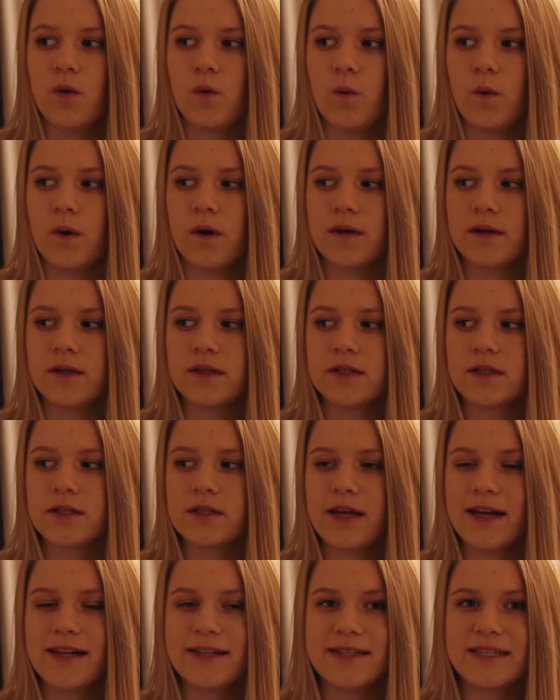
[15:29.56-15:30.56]
what
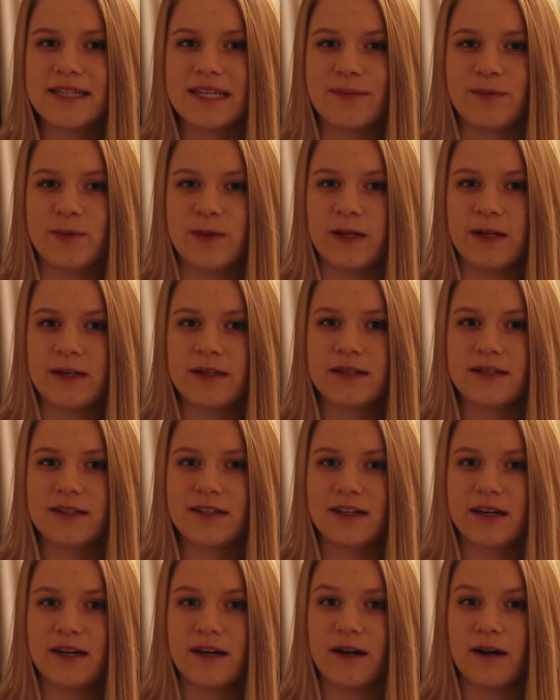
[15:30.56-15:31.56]
else happened?
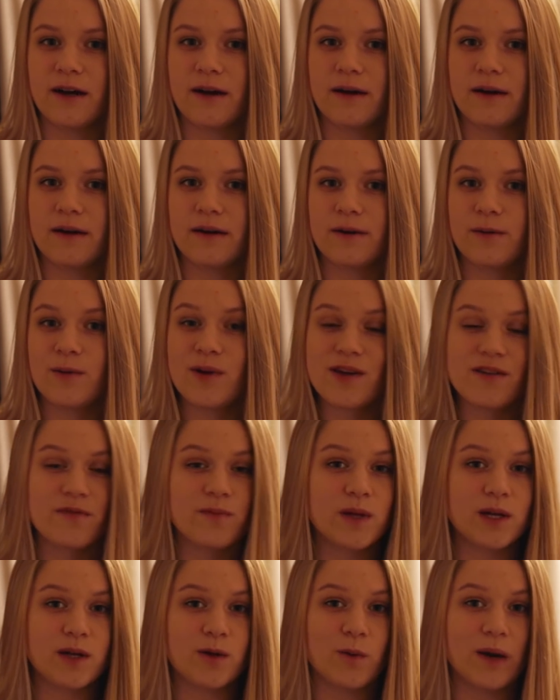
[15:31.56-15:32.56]
We have
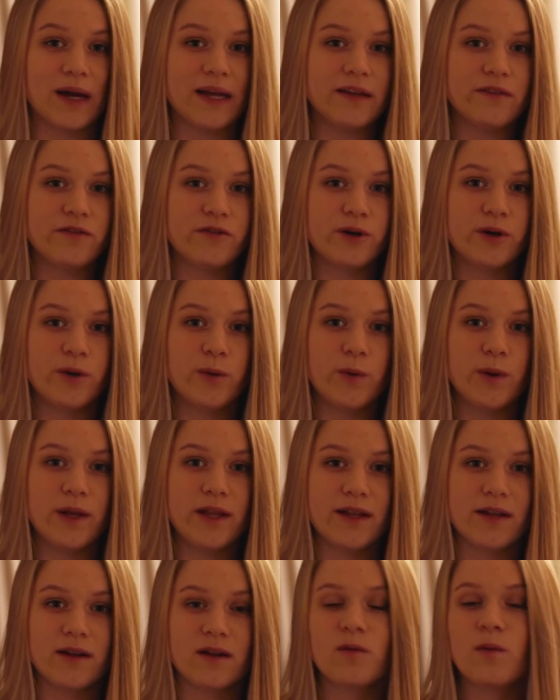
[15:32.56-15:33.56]
been away for a
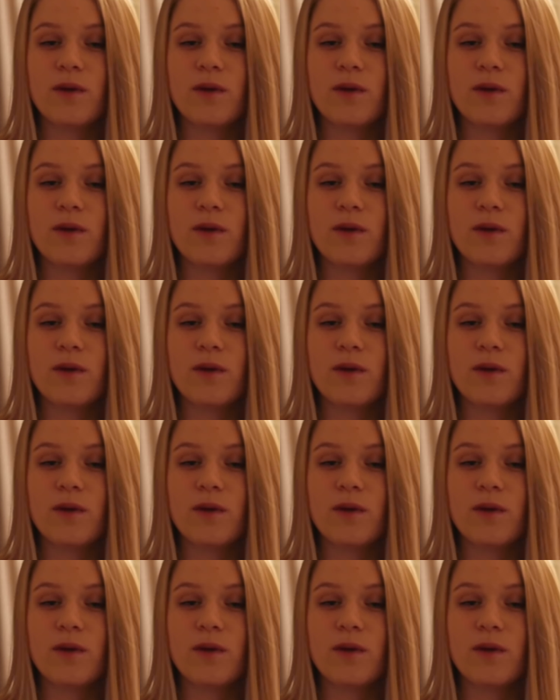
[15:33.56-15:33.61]
week.